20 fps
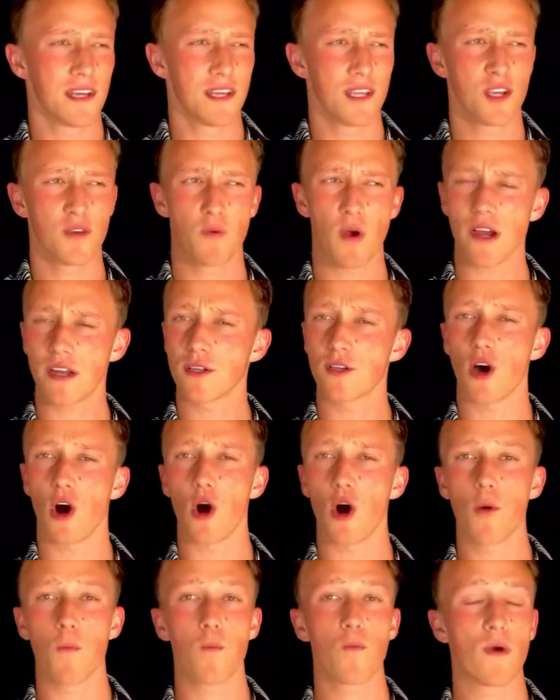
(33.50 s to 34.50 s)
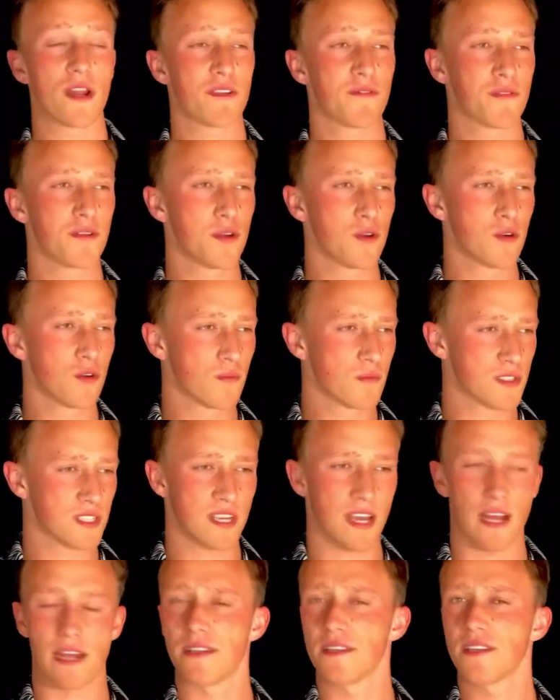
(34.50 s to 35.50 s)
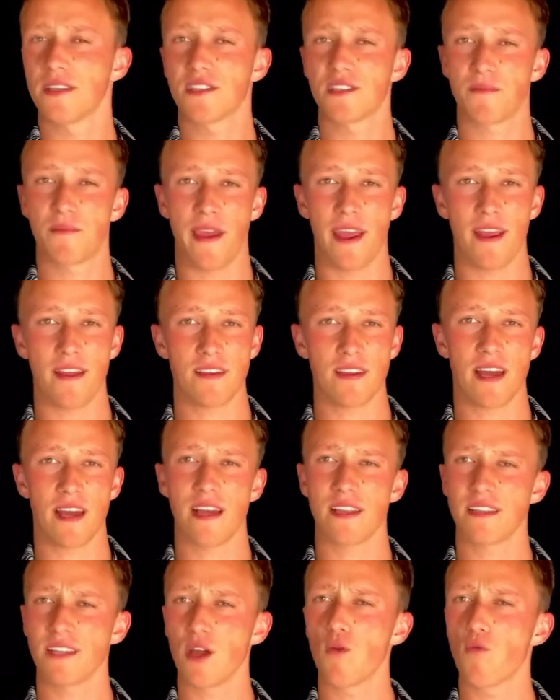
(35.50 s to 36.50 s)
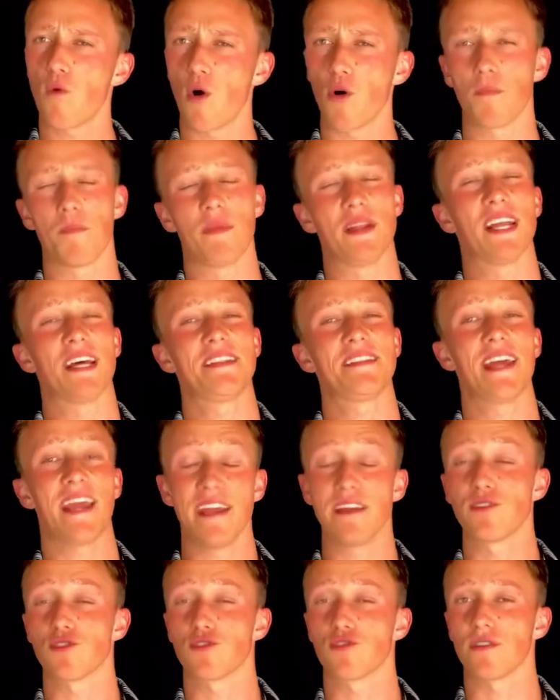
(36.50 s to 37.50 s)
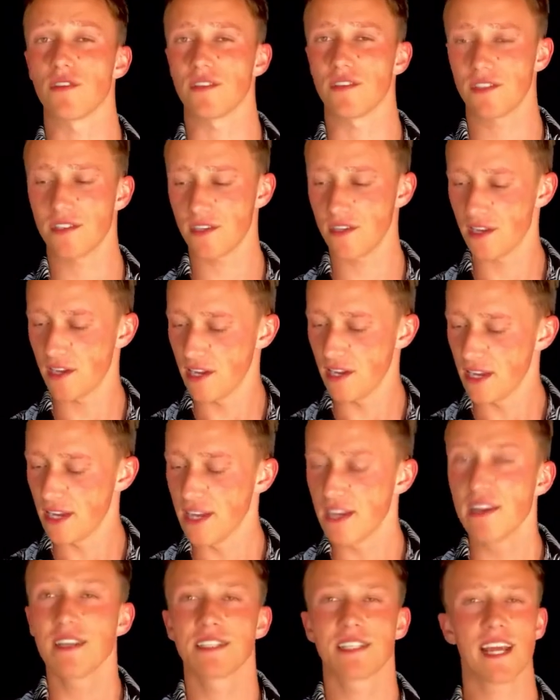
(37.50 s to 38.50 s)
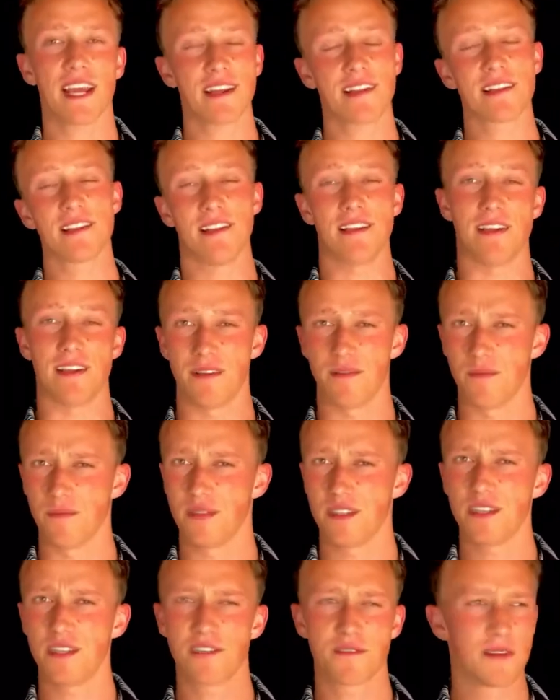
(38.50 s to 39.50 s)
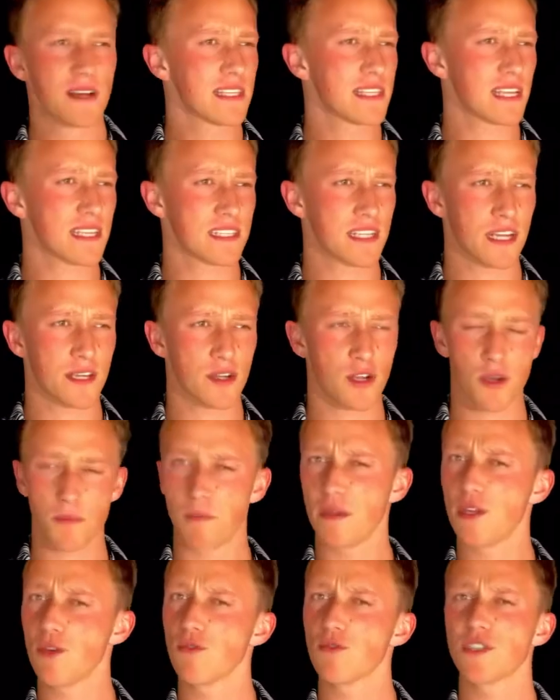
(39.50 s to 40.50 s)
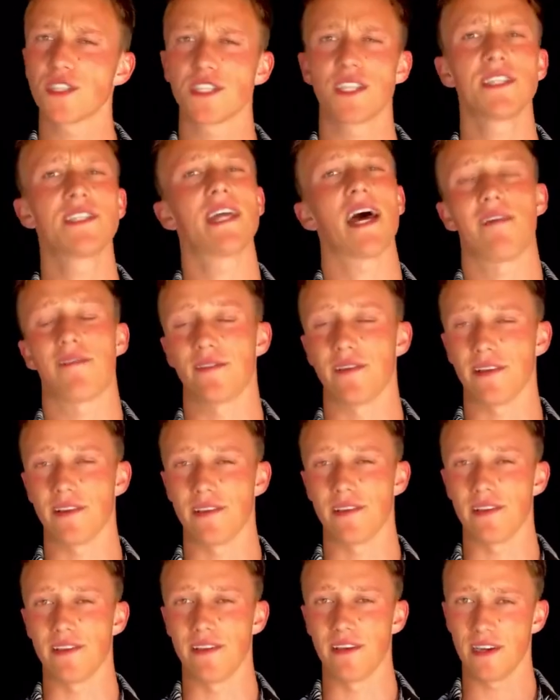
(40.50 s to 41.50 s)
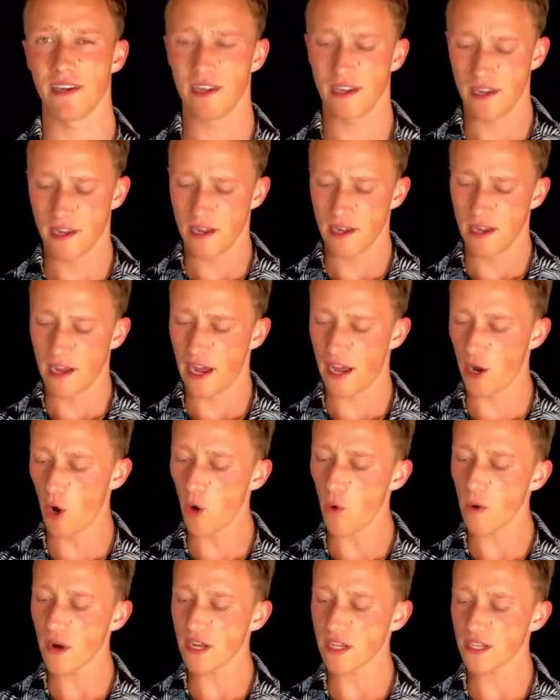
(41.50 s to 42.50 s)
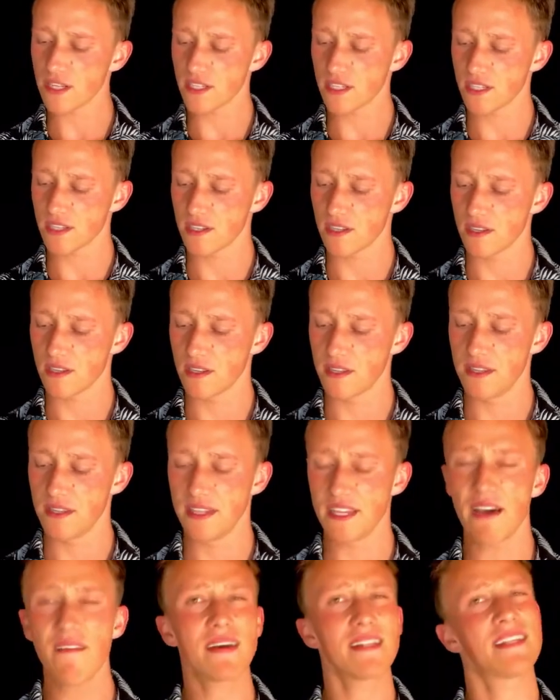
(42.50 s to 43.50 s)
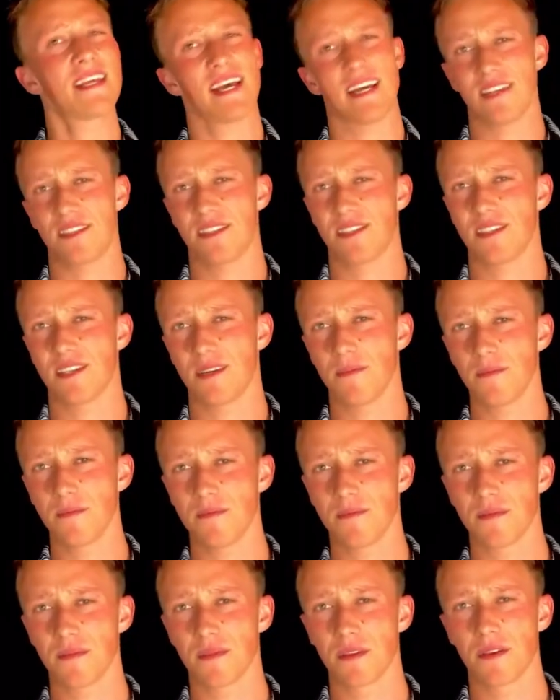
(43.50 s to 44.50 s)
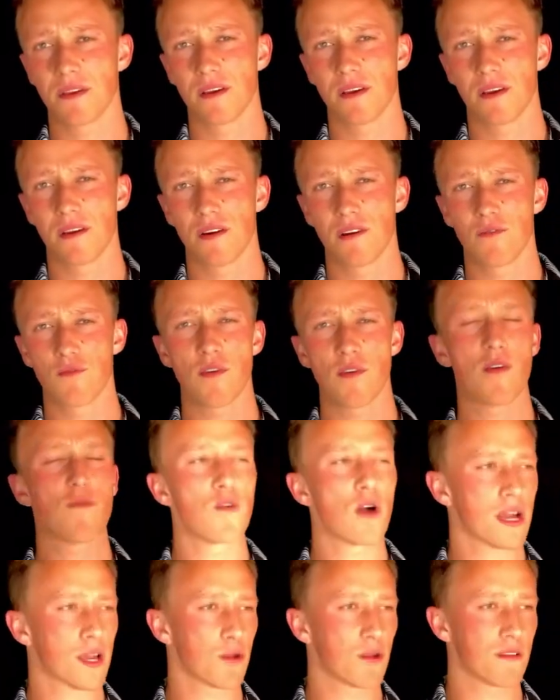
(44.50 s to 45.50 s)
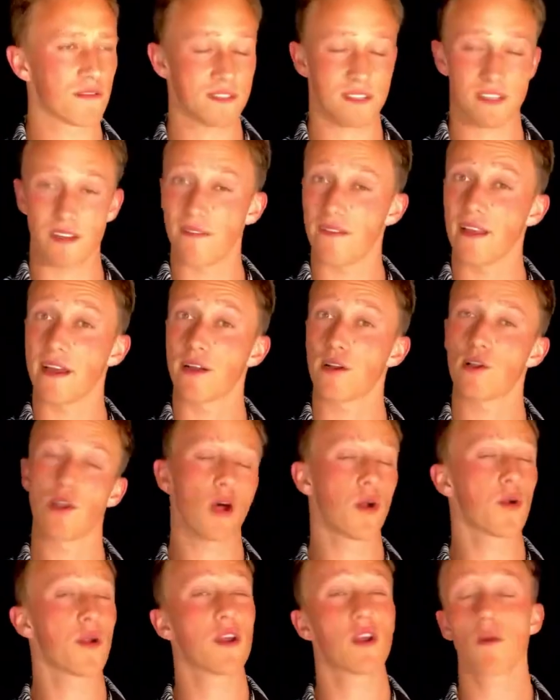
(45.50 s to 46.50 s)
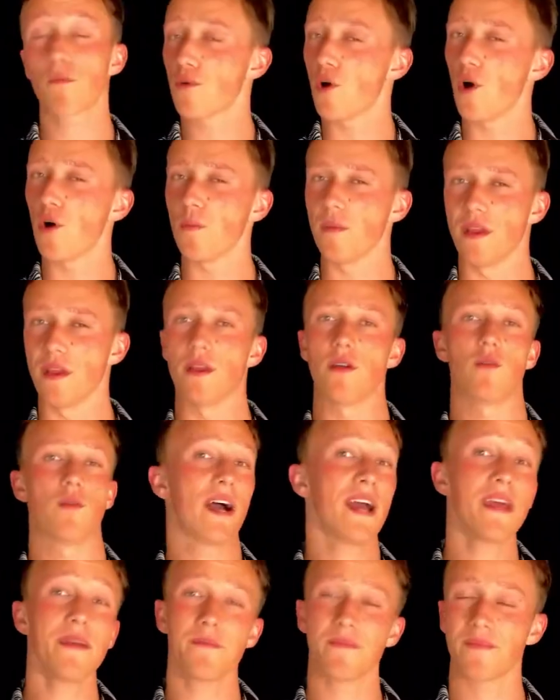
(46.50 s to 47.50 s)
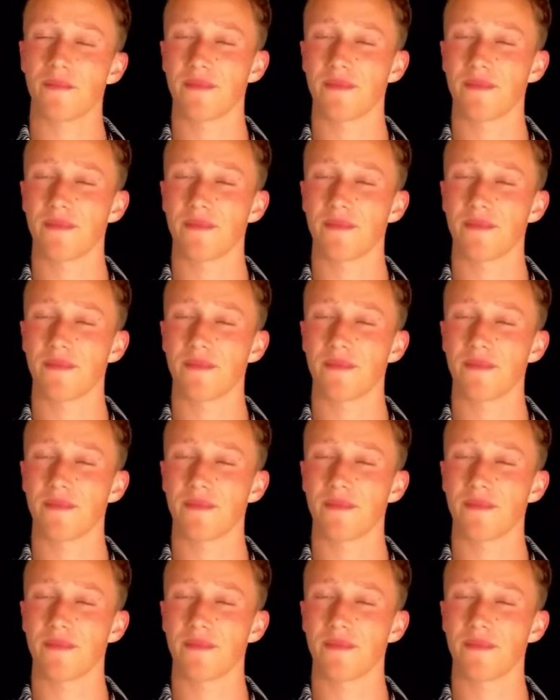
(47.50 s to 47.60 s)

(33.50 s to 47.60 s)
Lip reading: You work in the open where the fumes can't dissipate and they won't be that dangerous. Secondly, these filters cannot be used indefinitely. I always never test them for working with stuff like chlorine or bromine. Why?